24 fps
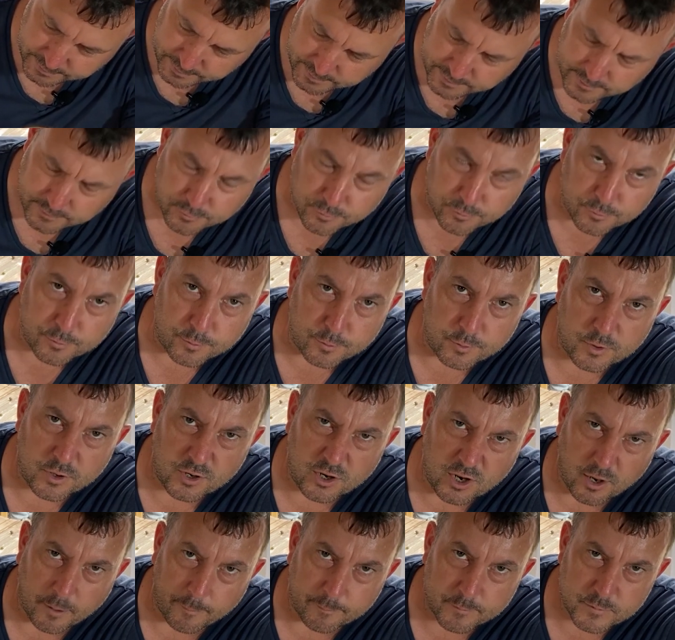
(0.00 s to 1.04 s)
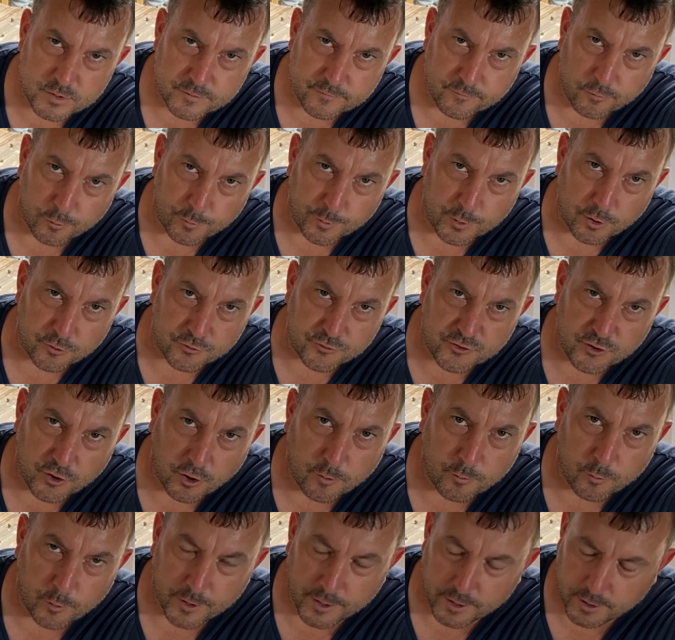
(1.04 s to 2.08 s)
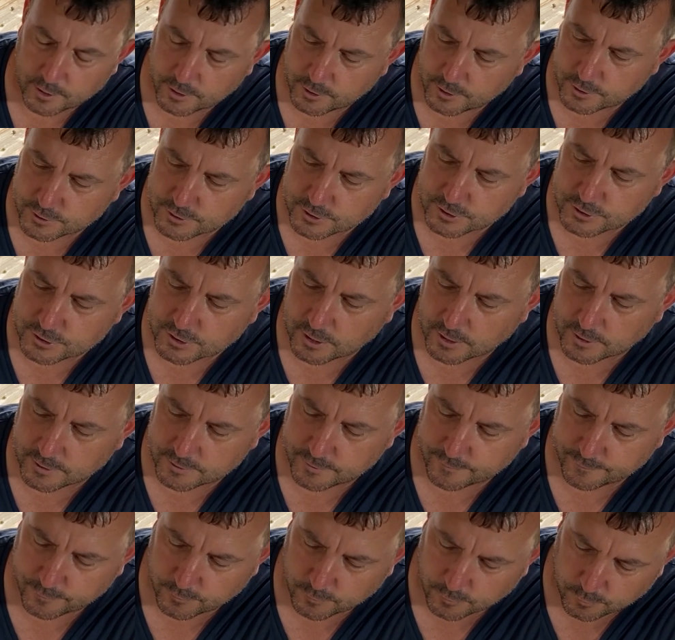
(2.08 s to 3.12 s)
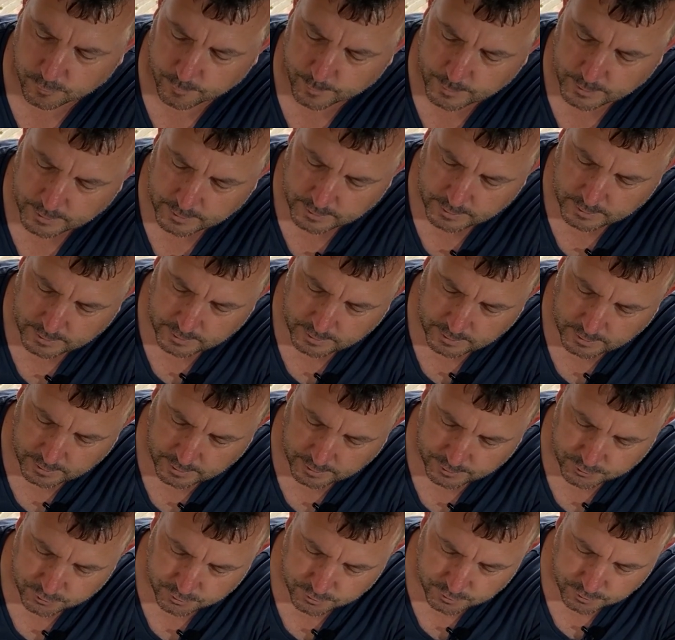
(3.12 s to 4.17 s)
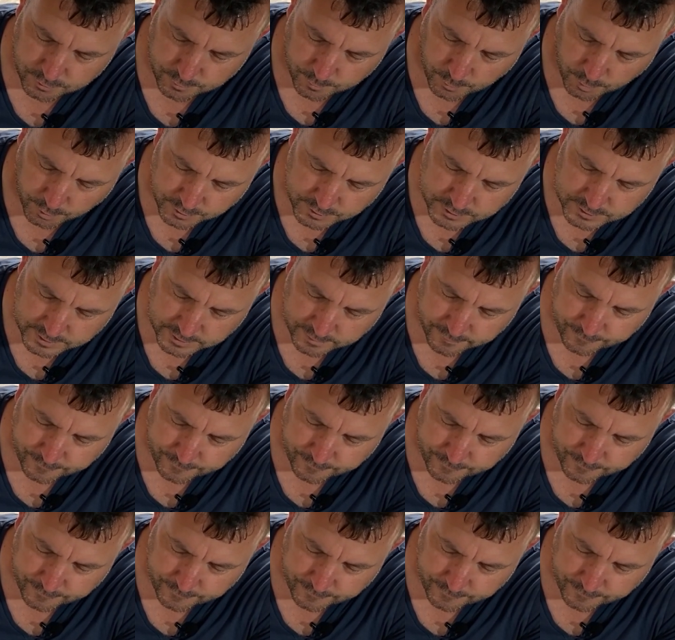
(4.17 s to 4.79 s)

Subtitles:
little lumps forming on top where the curds are starting to form, and you might see a